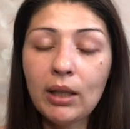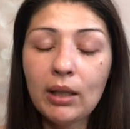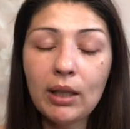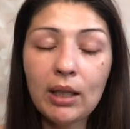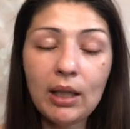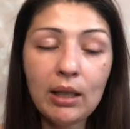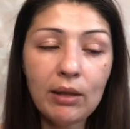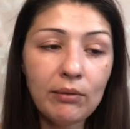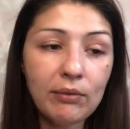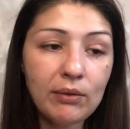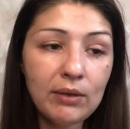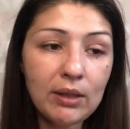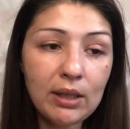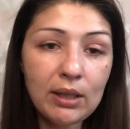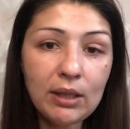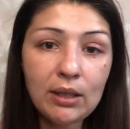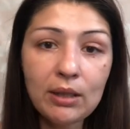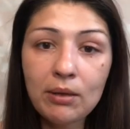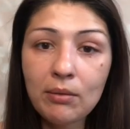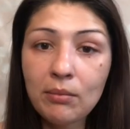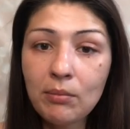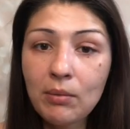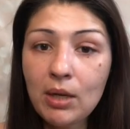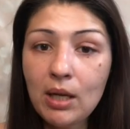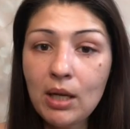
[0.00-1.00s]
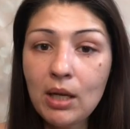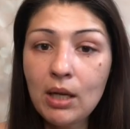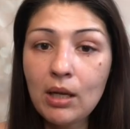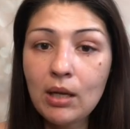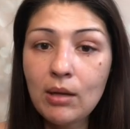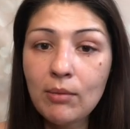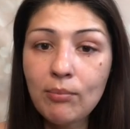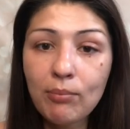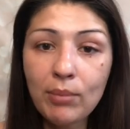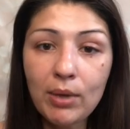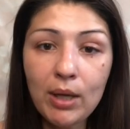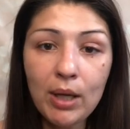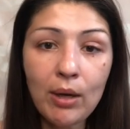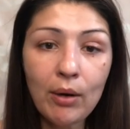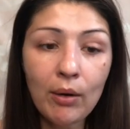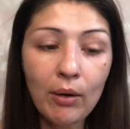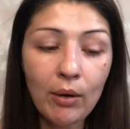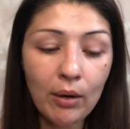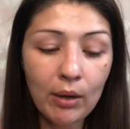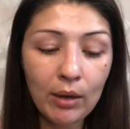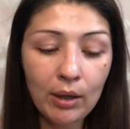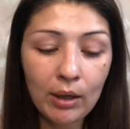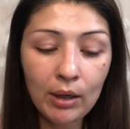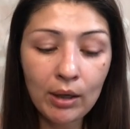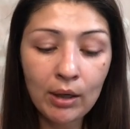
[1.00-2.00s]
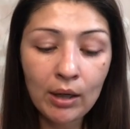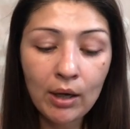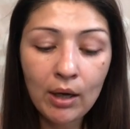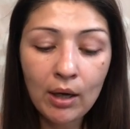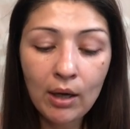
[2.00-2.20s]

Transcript: gifted to me, PR,